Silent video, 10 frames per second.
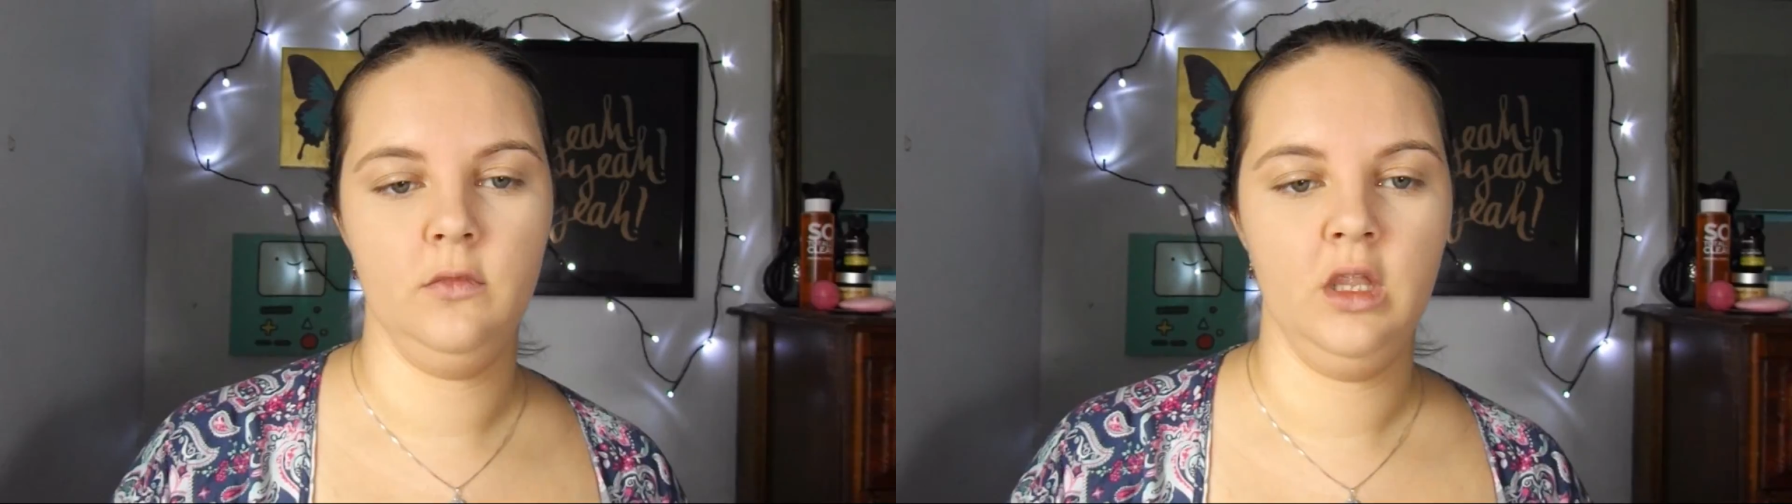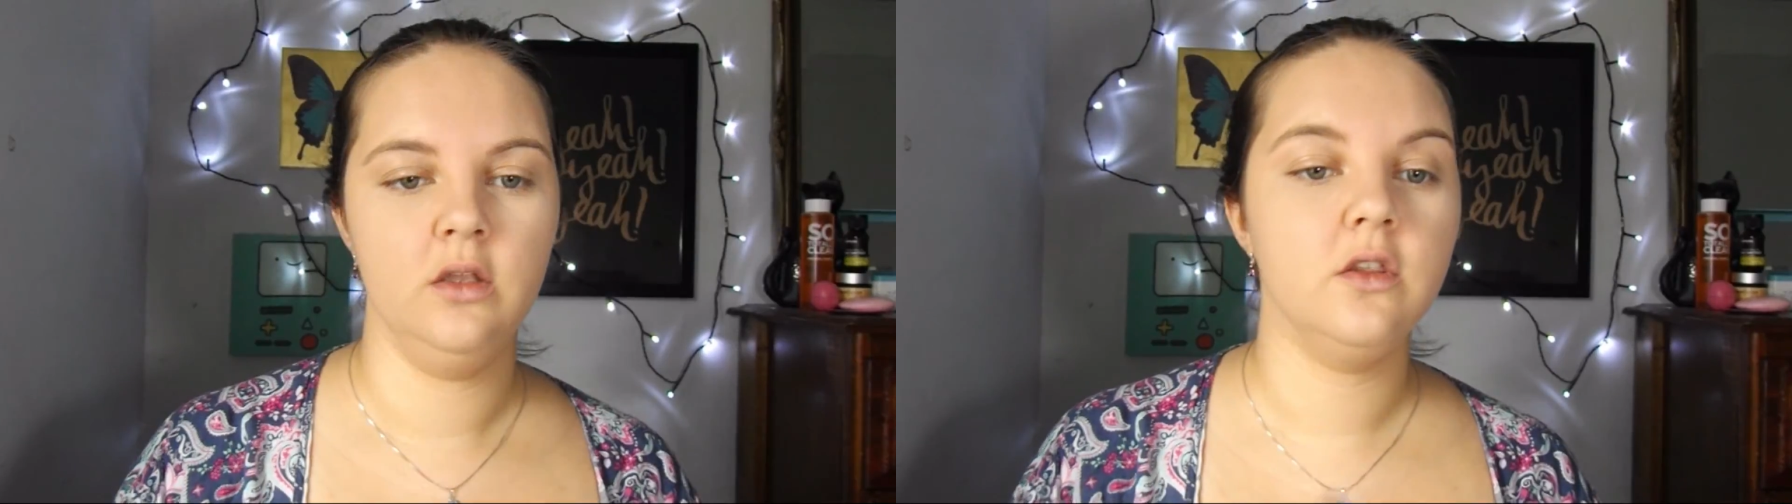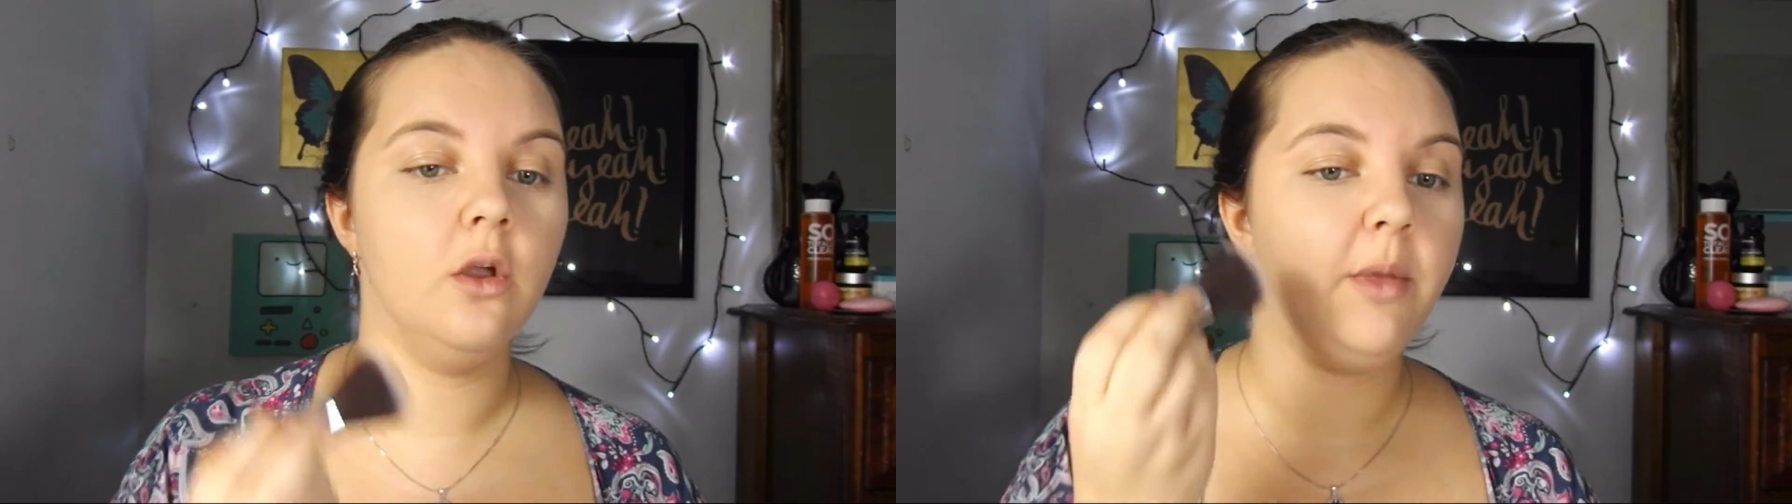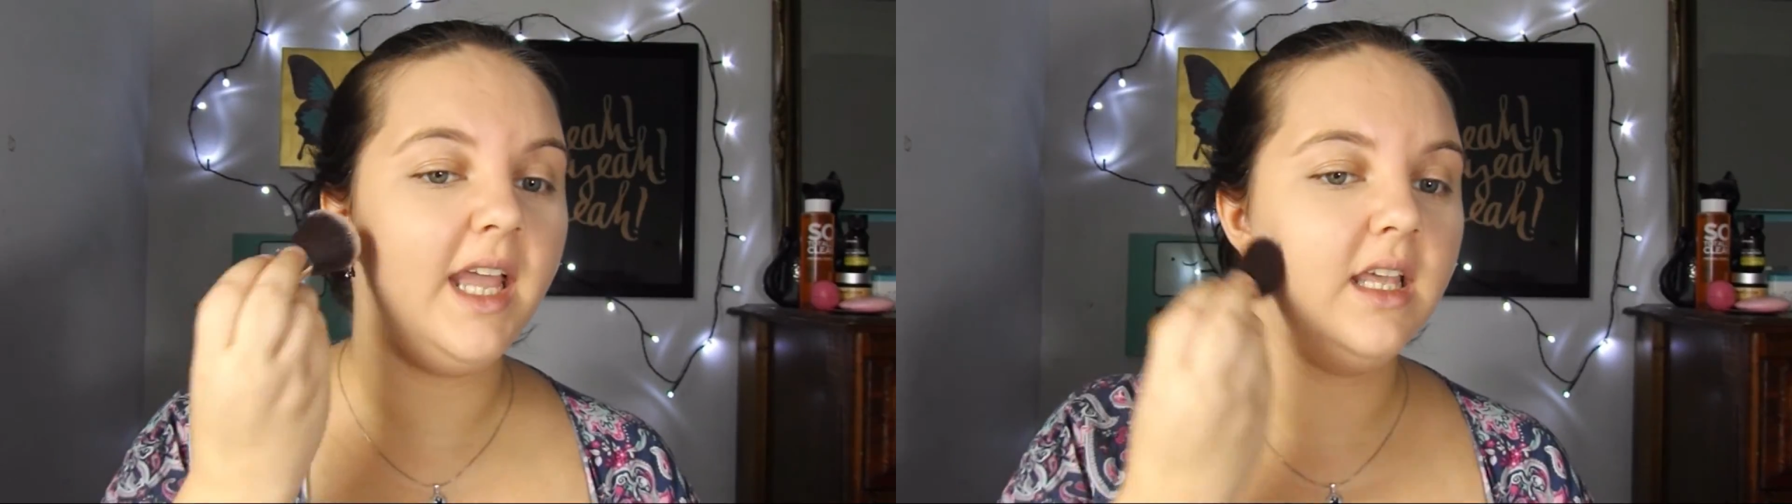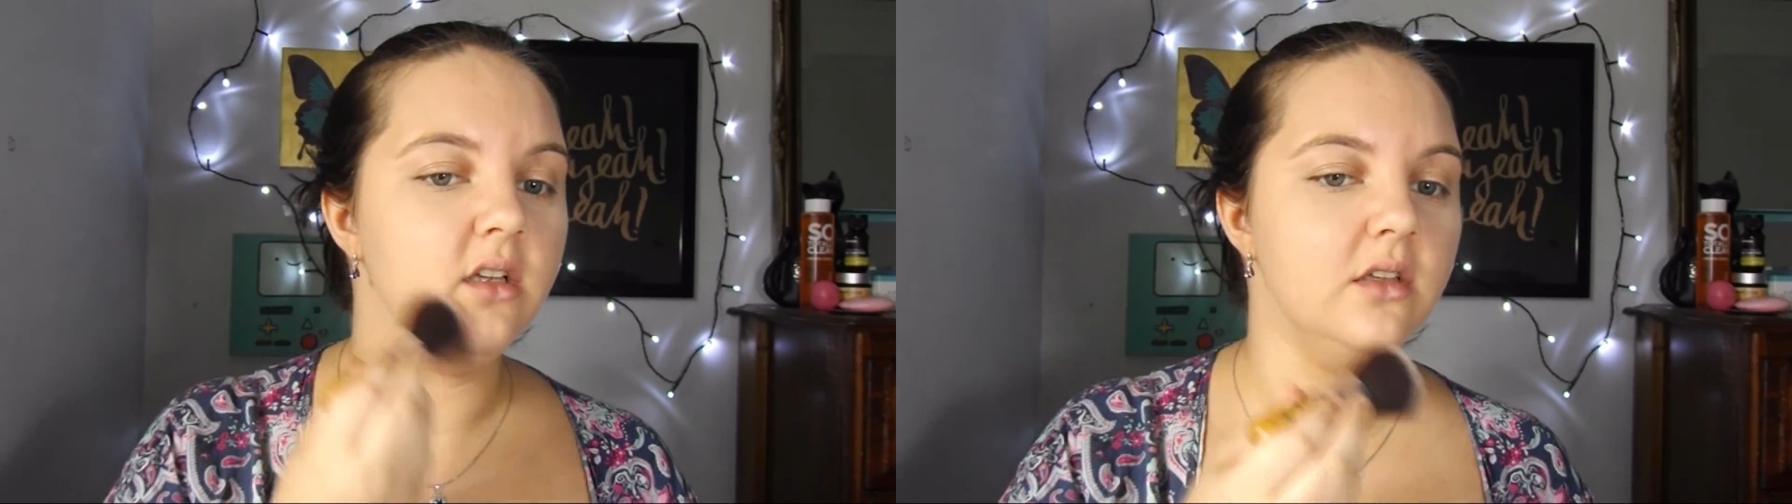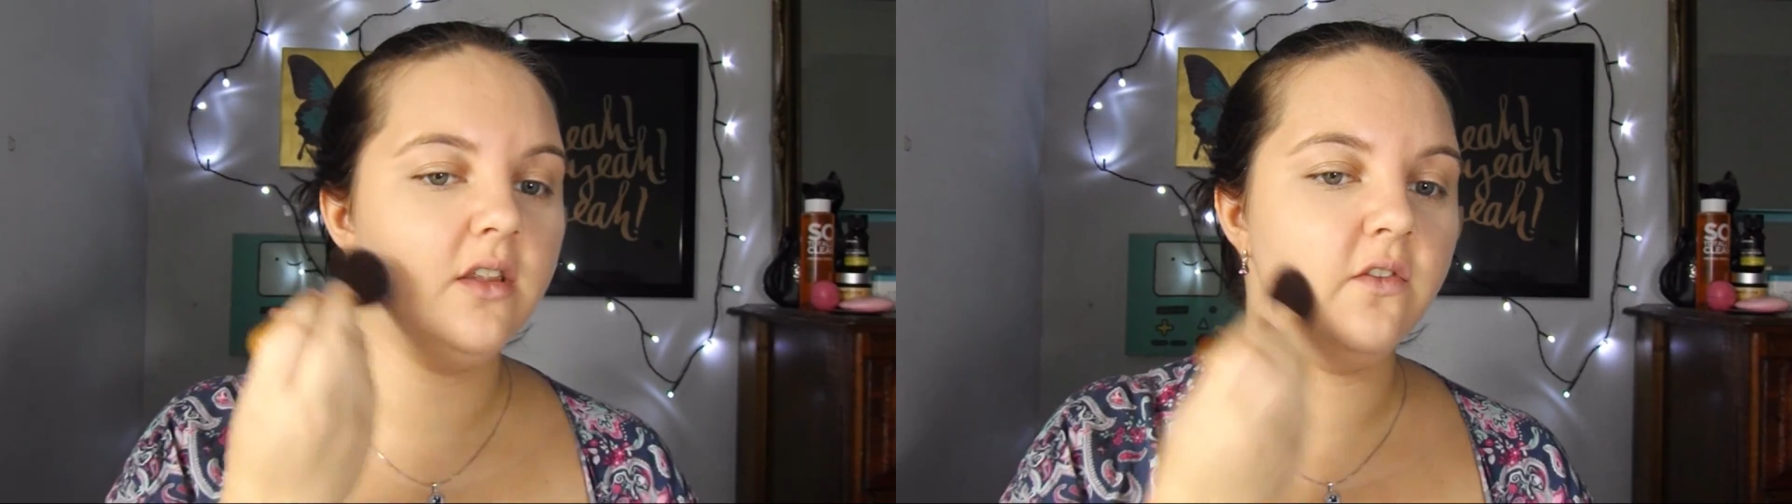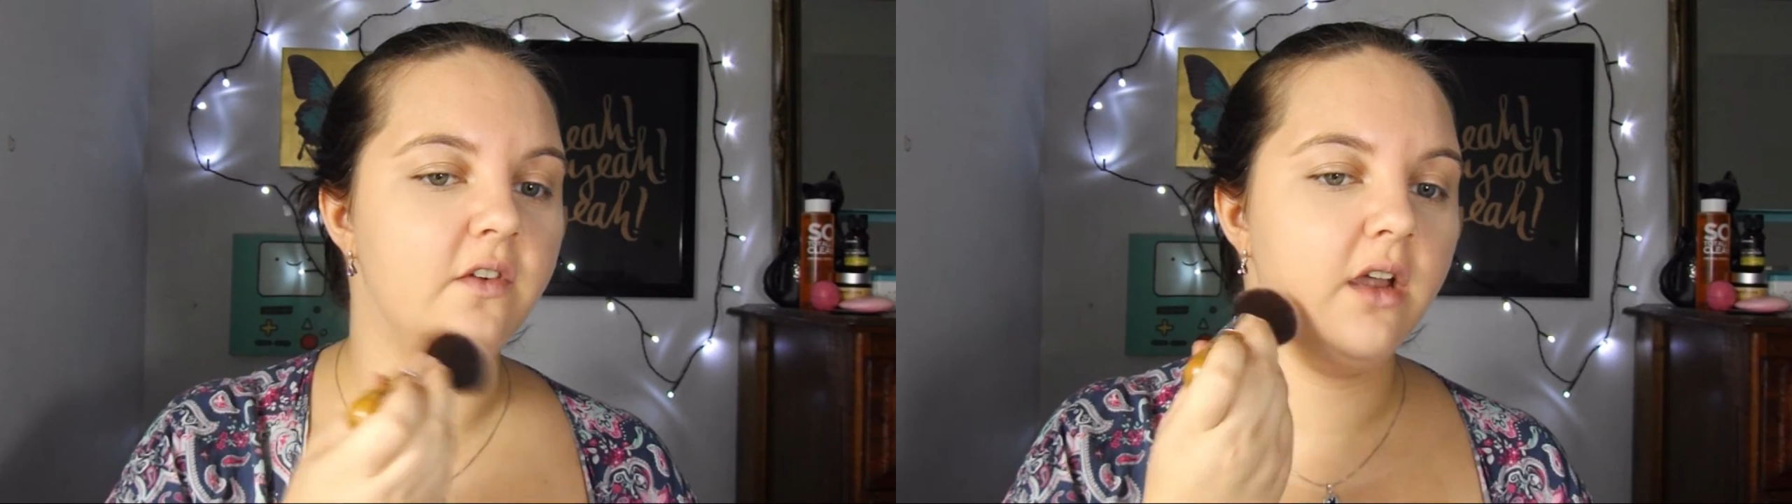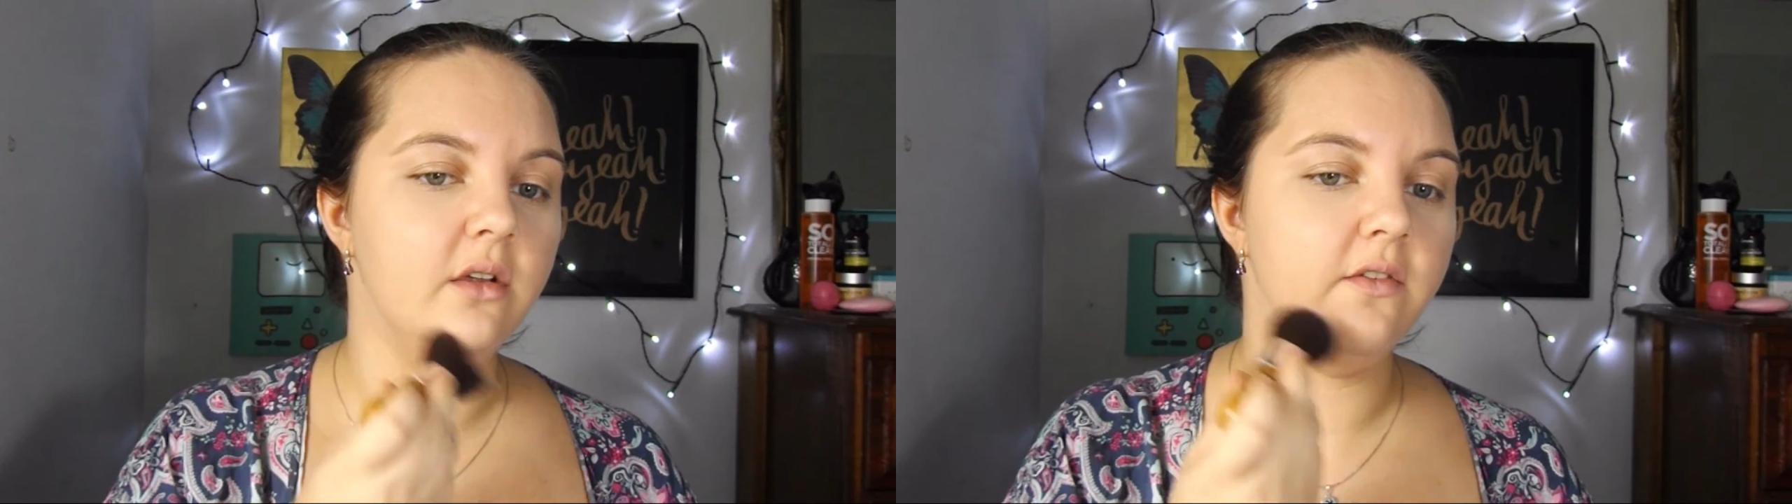So baking is
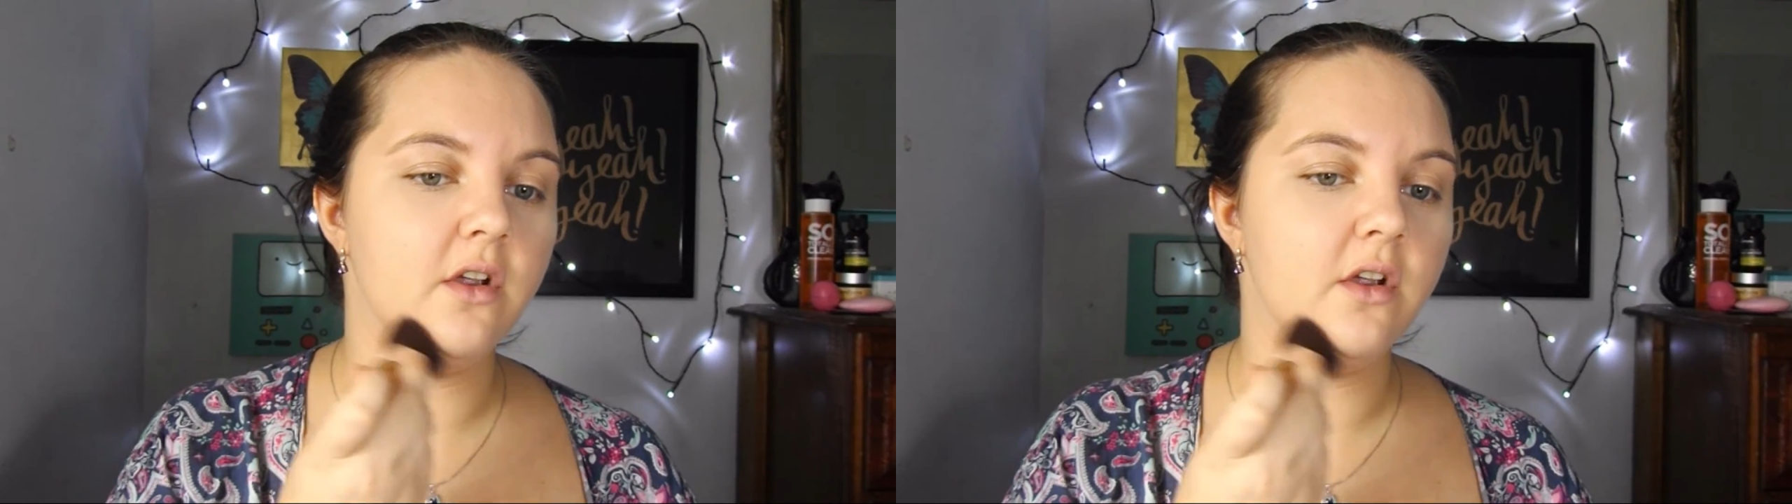very,